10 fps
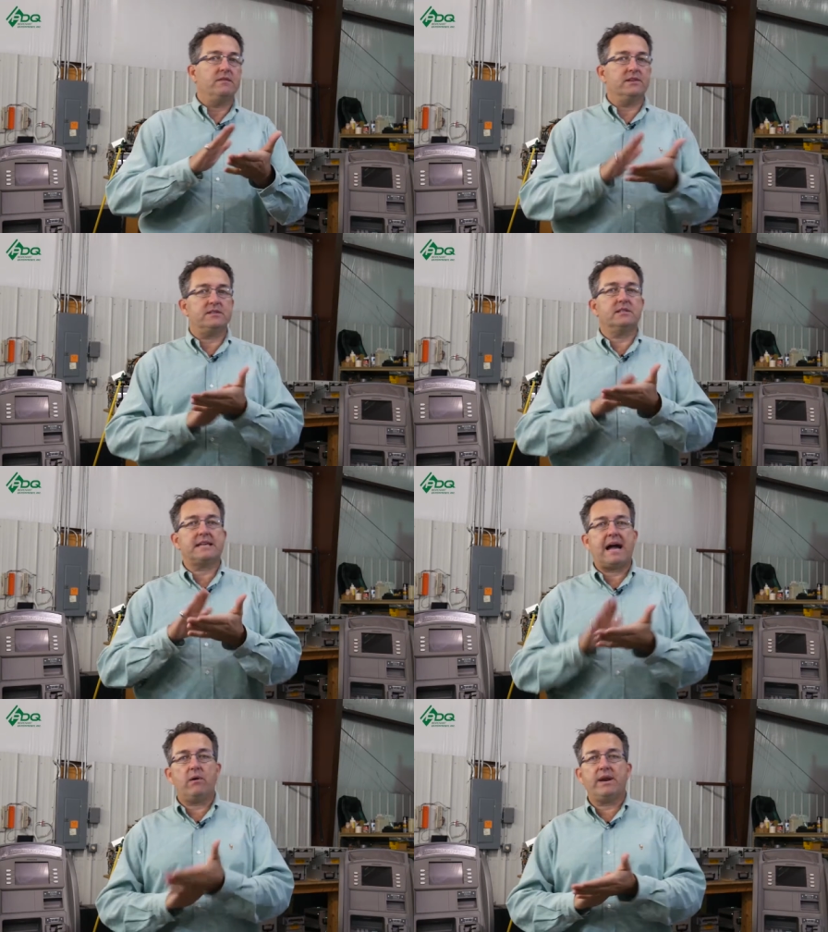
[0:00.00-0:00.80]
this
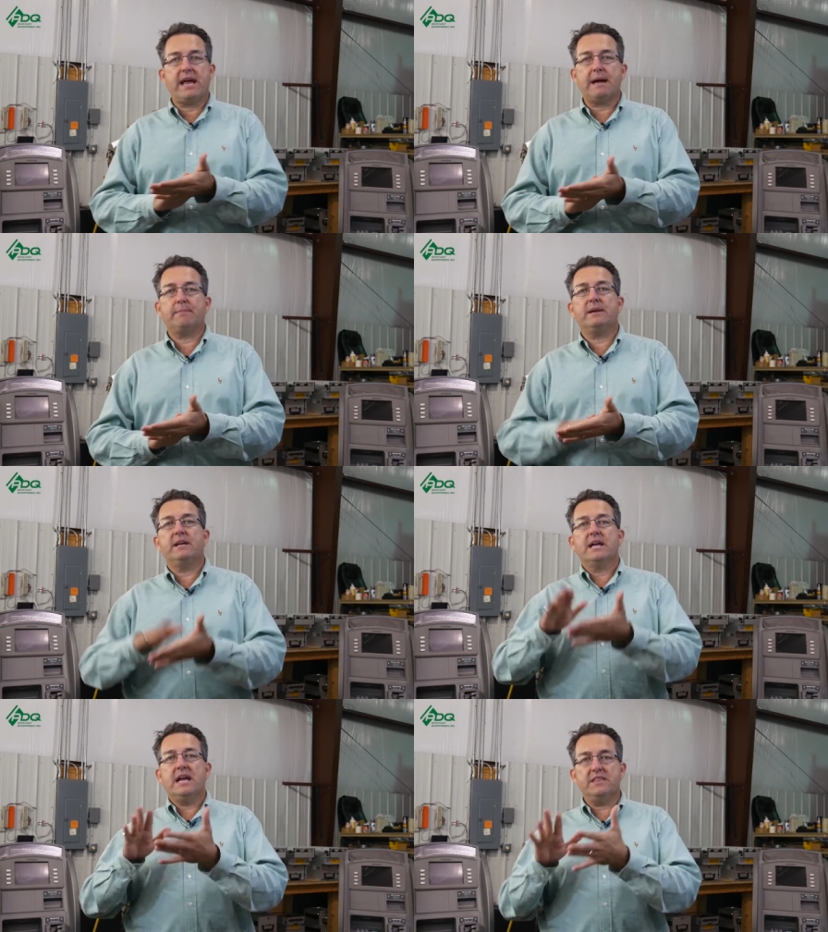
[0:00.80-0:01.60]
is how it happened,
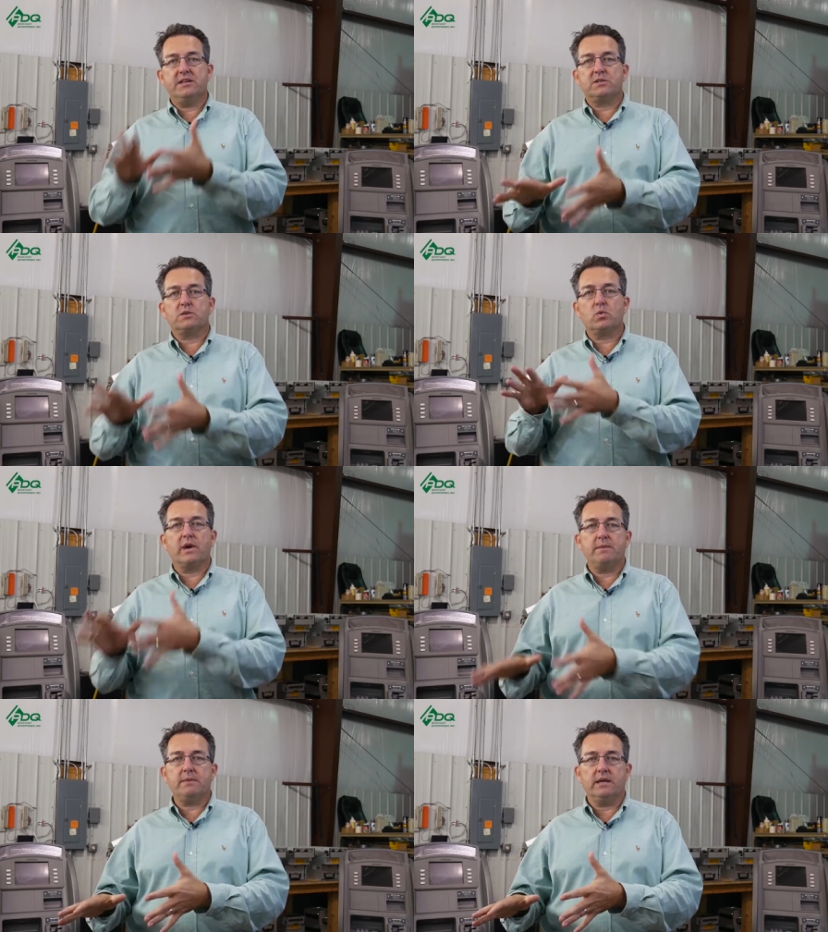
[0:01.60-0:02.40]
and this is
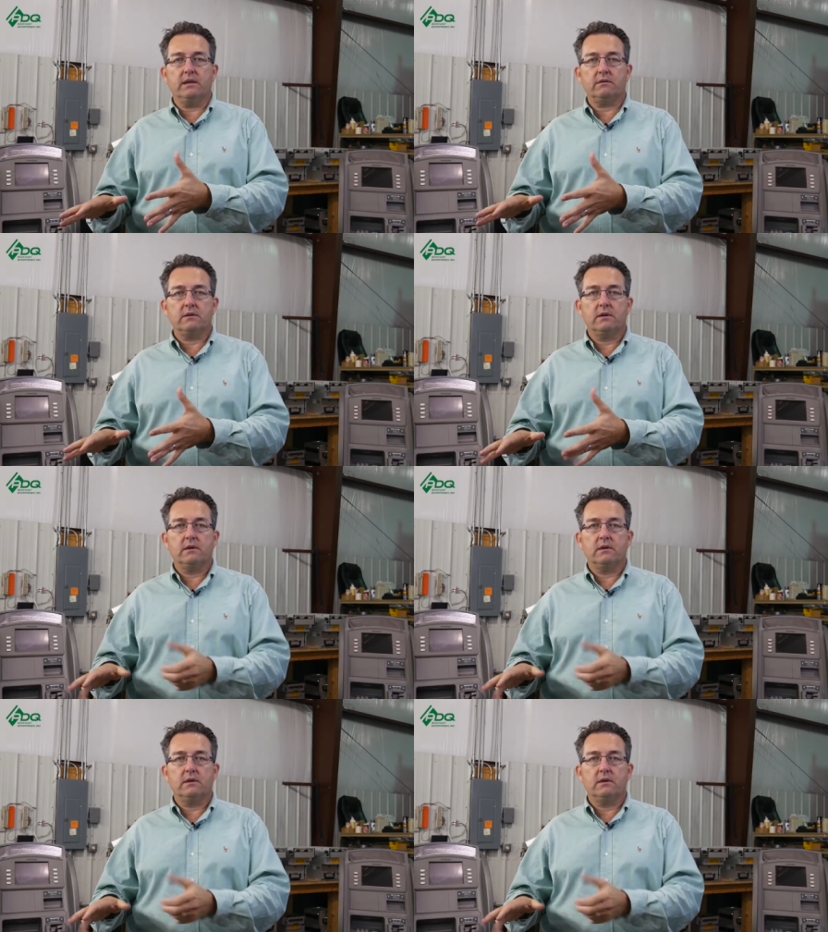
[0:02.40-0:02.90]
what it means.